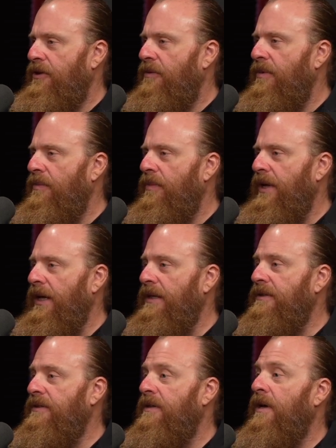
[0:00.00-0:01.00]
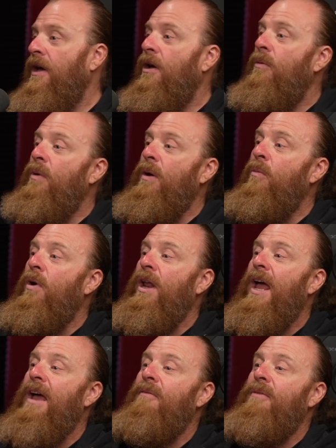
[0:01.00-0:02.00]
as human beings. We
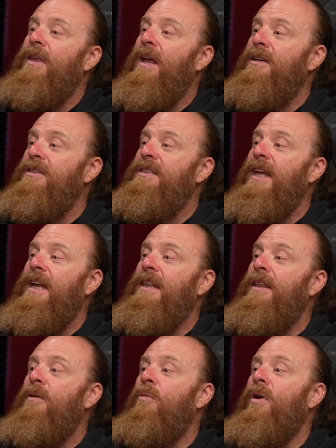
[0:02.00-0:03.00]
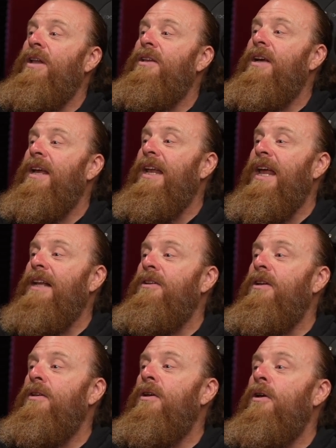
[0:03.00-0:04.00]
want to have the understanding that we're
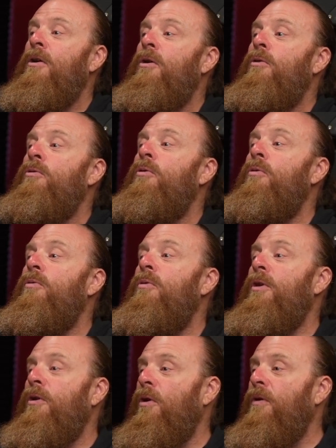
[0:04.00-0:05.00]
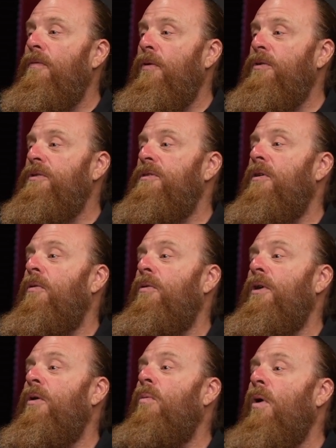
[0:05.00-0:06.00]
interconnected to the universe
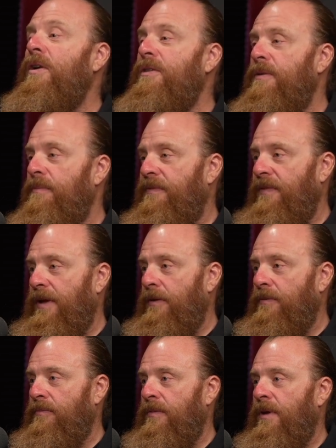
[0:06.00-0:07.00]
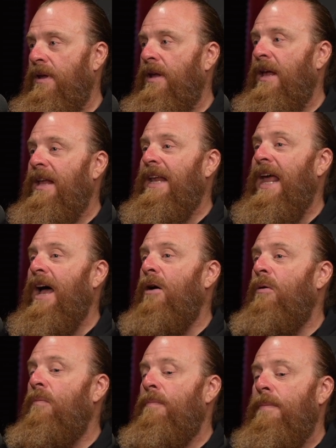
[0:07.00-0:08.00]
or the quantum field.
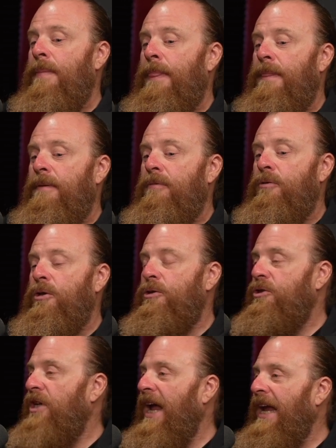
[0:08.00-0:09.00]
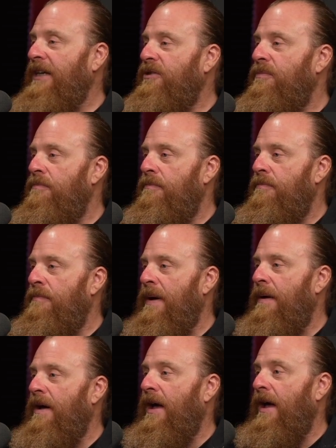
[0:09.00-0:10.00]
Now, to change
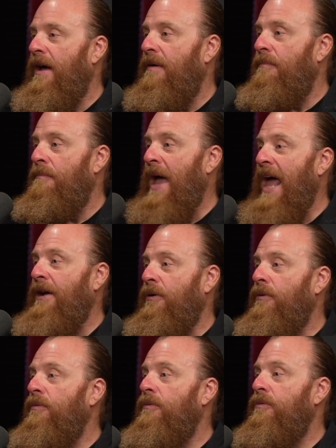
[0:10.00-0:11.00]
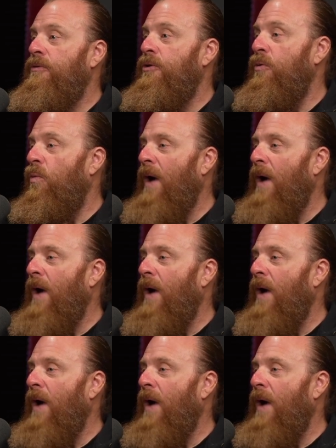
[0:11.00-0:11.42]
matter to